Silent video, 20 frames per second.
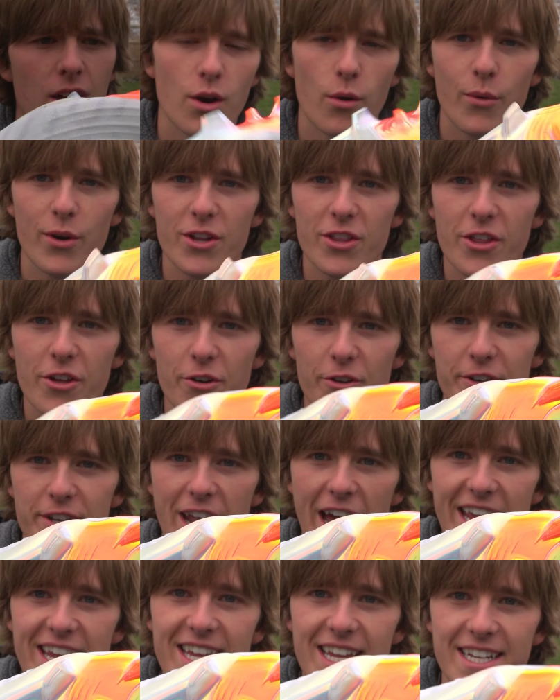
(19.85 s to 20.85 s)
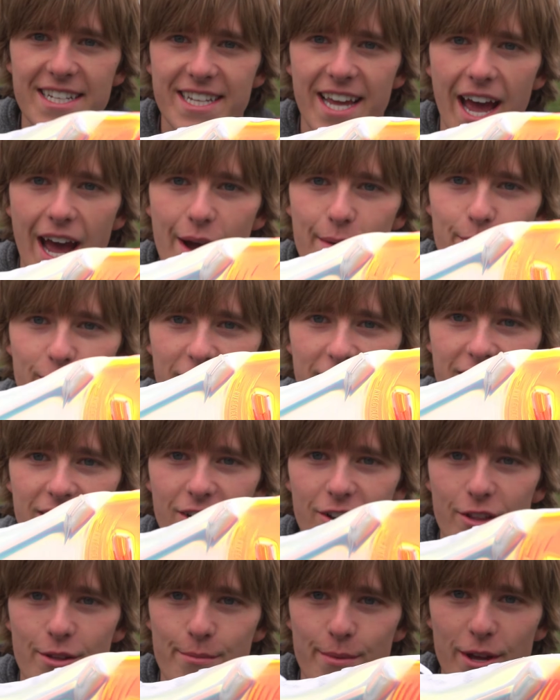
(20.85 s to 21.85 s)
weird little Nike tab right
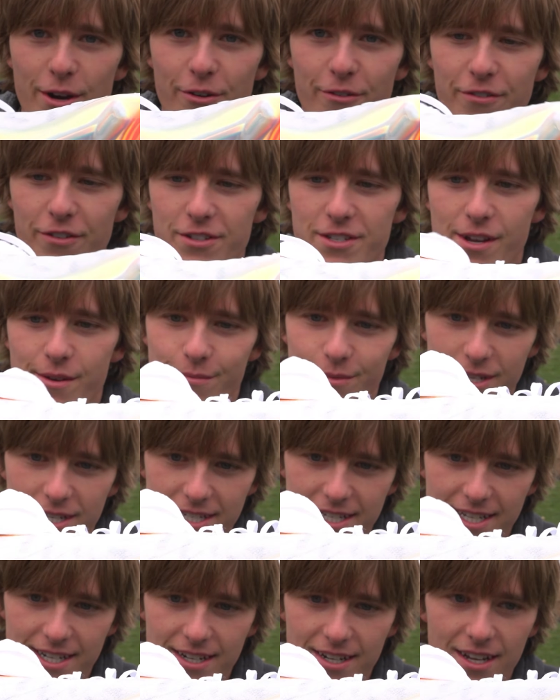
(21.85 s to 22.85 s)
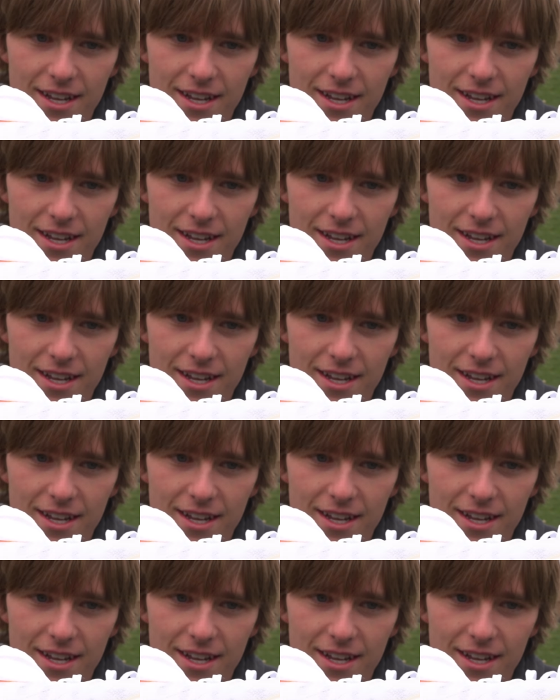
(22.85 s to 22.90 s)
there in the middle for some reason.